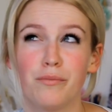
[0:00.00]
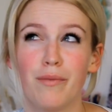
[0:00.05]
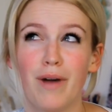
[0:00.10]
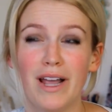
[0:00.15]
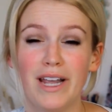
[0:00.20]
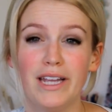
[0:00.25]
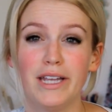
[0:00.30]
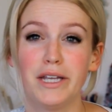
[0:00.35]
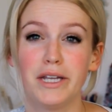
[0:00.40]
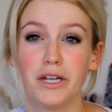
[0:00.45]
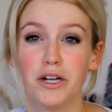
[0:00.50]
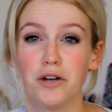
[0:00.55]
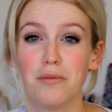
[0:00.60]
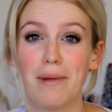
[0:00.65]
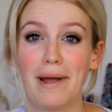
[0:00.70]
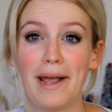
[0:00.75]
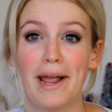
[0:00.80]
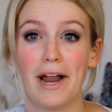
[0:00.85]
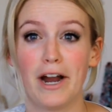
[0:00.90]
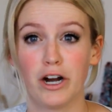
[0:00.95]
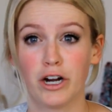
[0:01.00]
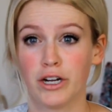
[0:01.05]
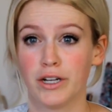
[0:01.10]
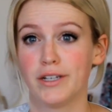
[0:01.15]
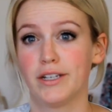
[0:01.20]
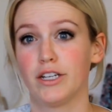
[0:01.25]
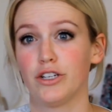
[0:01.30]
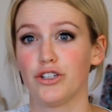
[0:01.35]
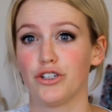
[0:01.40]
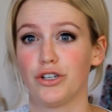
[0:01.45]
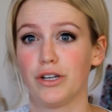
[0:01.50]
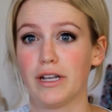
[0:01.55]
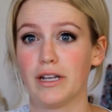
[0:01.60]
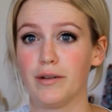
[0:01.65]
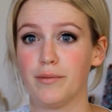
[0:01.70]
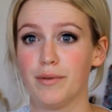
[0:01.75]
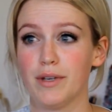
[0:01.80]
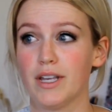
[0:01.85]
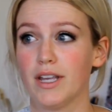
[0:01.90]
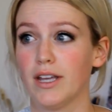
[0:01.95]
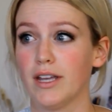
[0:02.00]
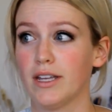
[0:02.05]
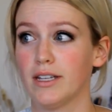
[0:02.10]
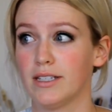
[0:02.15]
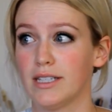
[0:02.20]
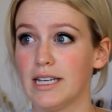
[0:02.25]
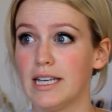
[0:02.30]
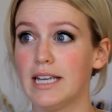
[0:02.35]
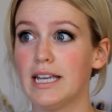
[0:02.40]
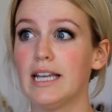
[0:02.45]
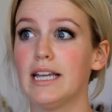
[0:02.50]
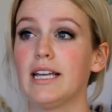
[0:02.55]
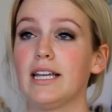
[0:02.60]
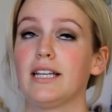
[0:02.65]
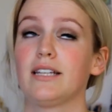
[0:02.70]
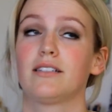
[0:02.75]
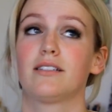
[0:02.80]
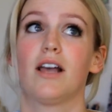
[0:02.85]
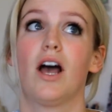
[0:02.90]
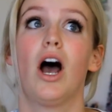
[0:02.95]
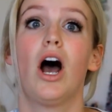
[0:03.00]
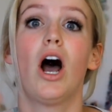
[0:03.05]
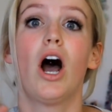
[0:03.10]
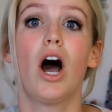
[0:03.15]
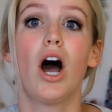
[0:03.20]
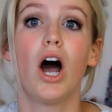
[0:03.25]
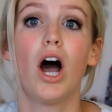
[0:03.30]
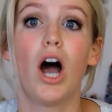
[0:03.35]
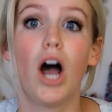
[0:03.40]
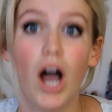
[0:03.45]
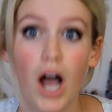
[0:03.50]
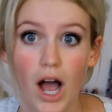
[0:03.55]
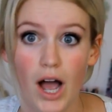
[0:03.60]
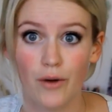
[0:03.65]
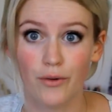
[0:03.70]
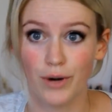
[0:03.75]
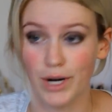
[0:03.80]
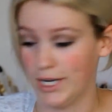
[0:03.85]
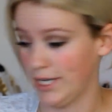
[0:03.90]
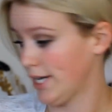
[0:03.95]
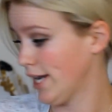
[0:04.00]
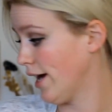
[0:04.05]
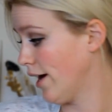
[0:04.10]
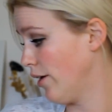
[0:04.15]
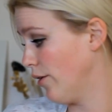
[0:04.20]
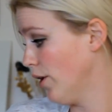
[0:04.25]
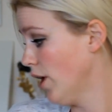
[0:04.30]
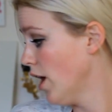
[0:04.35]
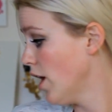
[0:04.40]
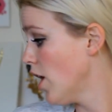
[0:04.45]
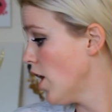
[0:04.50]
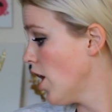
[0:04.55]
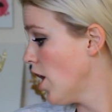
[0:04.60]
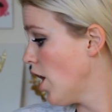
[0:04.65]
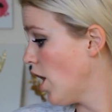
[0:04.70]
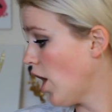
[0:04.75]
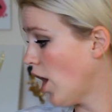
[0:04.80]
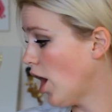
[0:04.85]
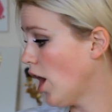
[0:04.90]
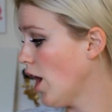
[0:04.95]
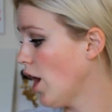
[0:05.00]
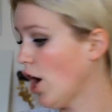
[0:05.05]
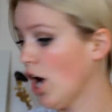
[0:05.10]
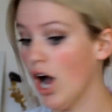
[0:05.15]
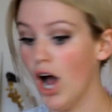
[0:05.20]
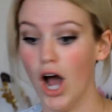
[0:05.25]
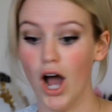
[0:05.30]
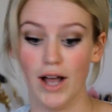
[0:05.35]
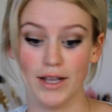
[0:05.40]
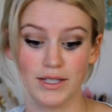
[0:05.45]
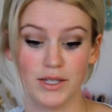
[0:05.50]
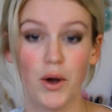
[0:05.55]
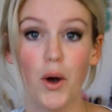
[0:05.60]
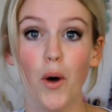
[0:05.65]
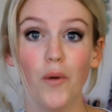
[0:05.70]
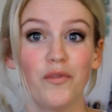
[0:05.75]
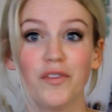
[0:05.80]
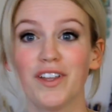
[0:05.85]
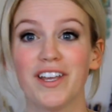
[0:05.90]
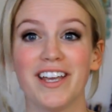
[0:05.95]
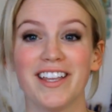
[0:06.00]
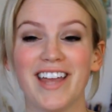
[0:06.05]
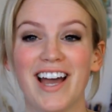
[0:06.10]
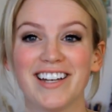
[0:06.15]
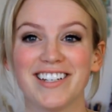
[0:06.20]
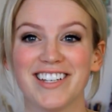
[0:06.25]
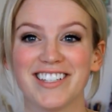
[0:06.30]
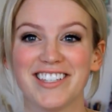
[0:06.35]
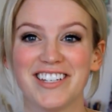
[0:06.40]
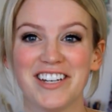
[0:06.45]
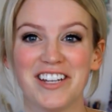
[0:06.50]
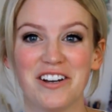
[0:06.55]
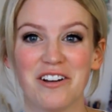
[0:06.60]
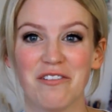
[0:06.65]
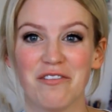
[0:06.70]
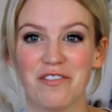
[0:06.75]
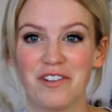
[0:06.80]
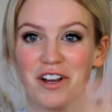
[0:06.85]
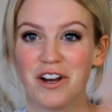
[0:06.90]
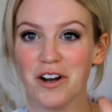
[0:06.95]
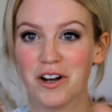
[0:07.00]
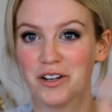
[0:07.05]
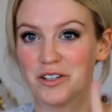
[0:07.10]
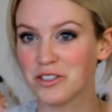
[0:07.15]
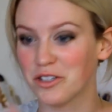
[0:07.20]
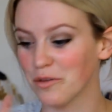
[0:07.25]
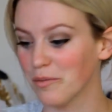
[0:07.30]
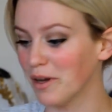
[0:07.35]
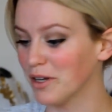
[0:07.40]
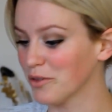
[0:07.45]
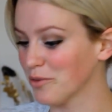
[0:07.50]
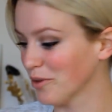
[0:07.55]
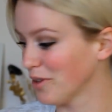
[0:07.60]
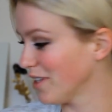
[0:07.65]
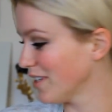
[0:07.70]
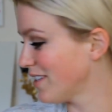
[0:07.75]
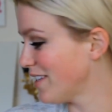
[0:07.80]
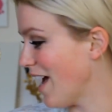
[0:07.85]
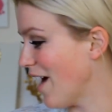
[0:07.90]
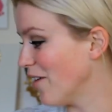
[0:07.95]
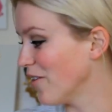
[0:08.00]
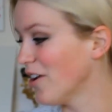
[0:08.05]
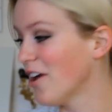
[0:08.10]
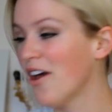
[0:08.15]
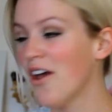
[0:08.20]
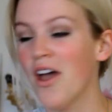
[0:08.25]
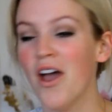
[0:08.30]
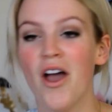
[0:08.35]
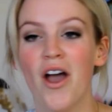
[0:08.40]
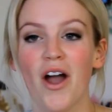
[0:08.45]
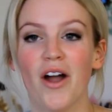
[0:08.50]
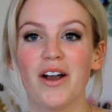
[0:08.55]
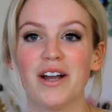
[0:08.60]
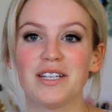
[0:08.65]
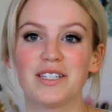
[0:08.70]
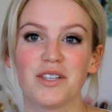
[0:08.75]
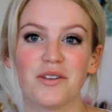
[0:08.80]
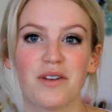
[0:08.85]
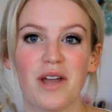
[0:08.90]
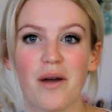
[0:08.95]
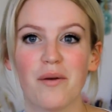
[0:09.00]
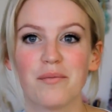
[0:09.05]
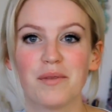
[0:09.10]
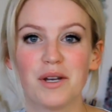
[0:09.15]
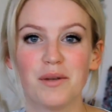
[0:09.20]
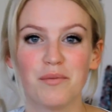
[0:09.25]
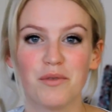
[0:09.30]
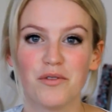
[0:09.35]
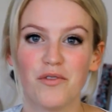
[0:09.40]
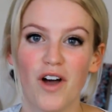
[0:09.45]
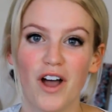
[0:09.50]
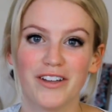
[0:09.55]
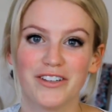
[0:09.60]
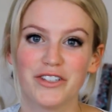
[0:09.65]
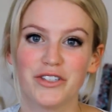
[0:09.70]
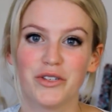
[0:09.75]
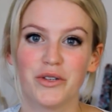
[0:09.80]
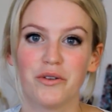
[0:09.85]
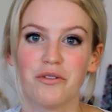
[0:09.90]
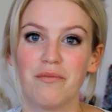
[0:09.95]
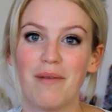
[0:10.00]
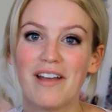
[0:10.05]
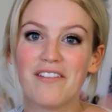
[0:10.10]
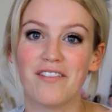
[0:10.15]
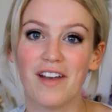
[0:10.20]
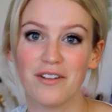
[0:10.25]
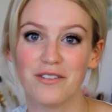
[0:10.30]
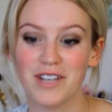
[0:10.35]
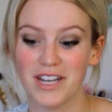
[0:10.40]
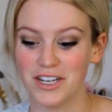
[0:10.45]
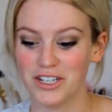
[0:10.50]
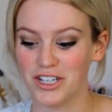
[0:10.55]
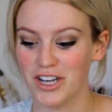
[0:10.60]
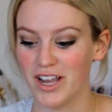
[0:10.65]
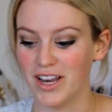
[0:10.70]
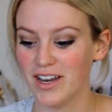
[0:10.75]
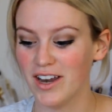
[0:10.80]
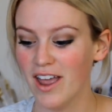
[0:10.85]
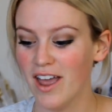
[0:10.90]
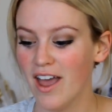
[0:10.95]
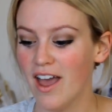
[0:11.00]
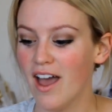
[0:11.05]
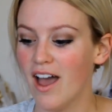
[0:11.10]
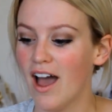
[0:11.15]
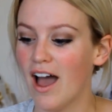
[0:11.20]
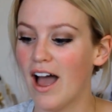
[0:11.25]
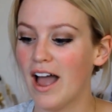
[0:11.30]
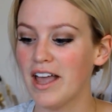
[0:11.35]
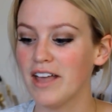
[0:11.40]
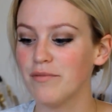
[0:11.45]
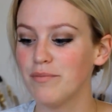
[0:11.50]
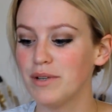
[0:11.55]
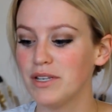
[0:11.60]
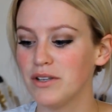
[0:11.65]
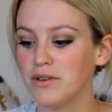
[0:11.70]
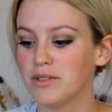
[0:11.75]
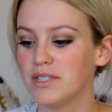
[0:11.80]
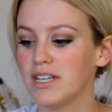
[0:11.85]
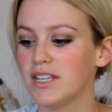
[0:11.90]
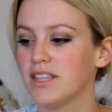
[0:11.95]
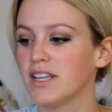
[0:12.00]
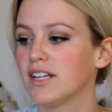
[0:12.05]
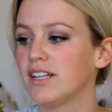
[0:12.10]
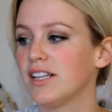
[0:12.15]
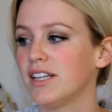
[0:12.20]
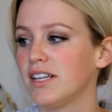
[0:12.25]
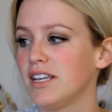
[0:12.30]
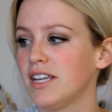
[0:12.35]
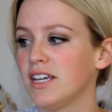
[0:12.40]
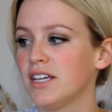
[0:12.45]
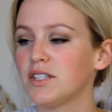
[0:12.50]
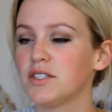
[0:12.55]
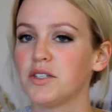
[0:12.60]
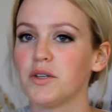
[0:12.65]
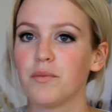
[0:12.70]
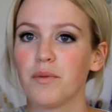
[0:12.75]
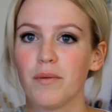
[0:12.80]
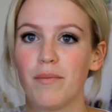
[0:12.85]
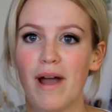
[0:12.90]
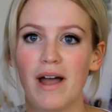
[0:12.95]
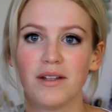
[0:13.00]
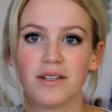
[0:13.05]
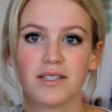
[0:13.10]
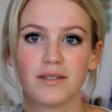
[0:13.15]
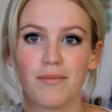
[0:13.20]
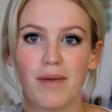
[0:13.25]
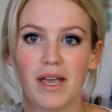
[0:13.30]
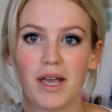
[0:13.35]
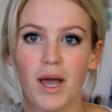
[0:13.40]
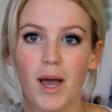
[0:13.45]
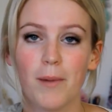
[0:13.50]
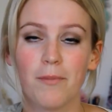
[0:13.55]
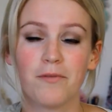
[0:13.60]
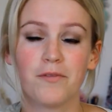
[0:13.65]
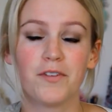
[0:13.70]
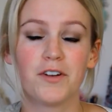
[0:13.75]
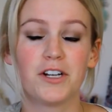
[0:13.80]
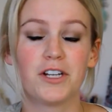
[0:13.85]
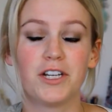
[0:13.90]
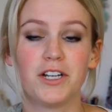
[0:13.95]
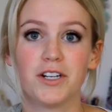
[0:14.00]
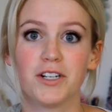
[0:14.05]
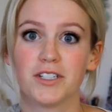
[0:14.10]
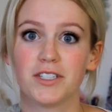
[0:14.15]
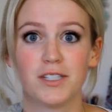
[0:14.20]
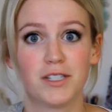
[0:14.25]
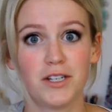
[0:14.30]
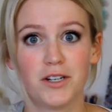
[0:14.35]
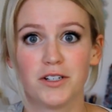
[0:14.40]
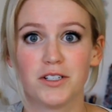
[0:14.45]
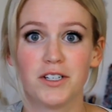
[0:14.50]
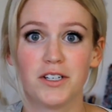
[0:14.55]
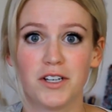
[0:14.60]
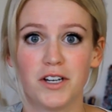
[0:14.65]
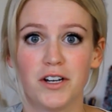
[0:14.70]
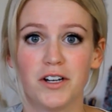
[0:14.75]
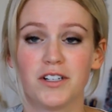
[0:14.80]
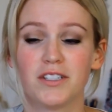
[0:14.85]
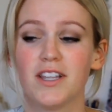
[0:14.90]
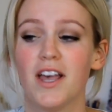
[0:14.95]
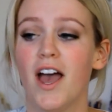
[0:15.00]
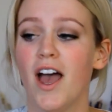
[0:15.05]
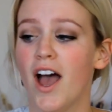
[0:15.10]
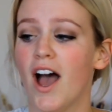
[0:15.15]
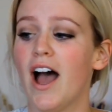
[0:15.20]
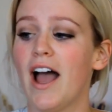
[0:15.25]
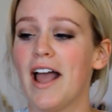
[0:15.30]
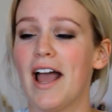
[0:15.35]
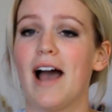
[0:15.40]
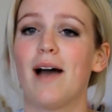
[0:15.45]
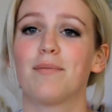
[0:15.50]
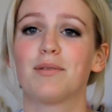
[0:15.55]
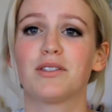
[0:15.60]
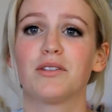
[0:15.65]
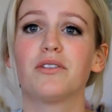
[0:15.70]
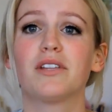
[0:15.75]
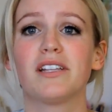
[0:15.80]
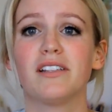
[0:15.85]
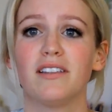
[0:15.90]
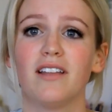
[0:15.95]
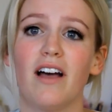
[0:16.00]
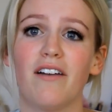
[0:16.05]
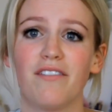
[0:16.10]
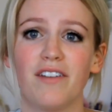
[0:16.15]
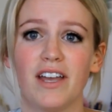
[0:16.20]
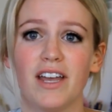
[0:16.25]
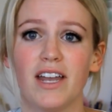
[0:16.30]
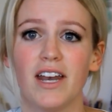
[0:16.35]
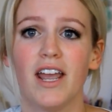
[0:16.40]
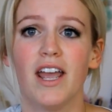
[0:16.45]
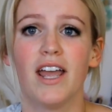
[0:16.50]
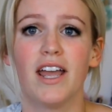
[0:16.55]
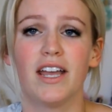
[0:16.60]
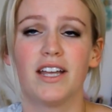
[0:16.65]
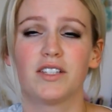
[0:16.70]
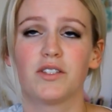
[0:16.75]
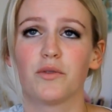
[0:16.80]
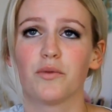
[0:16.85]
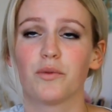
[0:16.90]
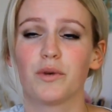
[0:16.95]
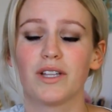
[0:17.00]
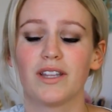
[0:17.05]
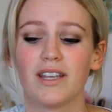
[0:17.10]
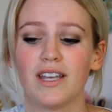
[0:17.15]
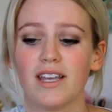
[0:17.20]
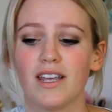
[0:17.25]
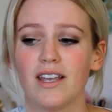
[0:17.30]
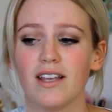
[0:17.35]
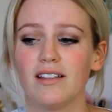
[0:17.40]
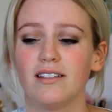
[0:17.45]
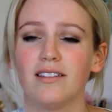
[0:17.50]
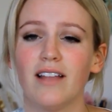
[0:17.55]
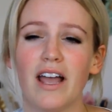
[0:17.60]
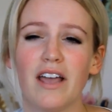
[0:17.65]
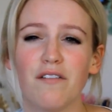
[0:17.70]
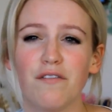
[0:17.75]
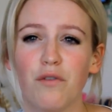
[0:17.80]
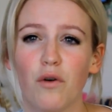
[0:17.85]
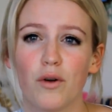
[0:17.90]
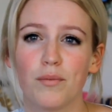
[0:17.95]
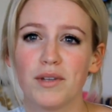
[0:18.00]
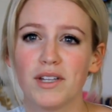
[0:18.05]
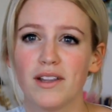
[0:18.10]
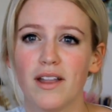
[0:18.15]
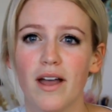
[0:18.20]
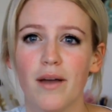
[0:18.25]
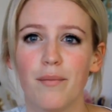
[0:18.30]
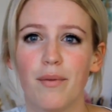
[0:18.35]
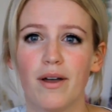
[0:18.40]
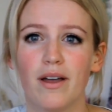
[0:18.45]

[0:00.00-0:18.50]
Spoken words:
might hear my air conditioning because it is hot right now. Hot, hot, hot. So hopefully that doesn't interfere too much with the sound. Alright, so now I'm going to move on to my foundation. I have been using the Clinique Superbalanced makeup for years and years and years. I absolutely love it. It's a really light formula